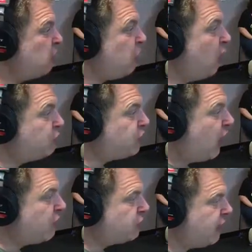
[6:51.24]
no
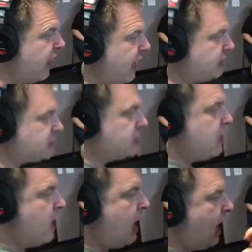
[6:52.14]
Charger hats.
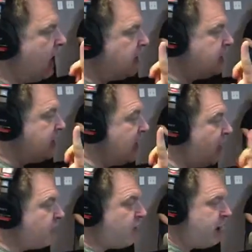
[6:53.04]
I
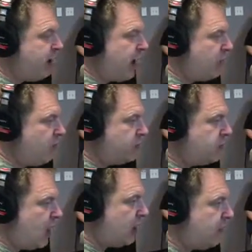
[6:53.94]
never hear anyone
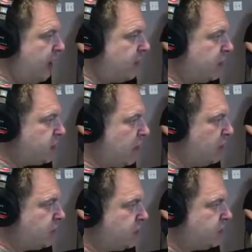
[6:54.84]
talk about the
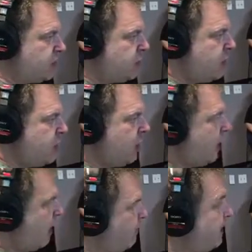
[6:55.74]
Chargers. I